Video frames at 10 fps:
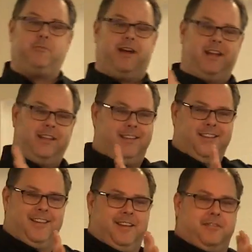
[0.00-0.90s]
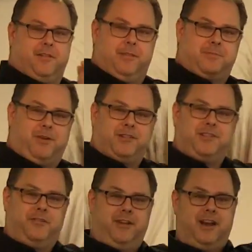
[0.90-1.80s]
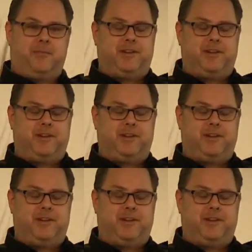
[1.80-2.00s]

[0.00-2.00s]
money from this person over here.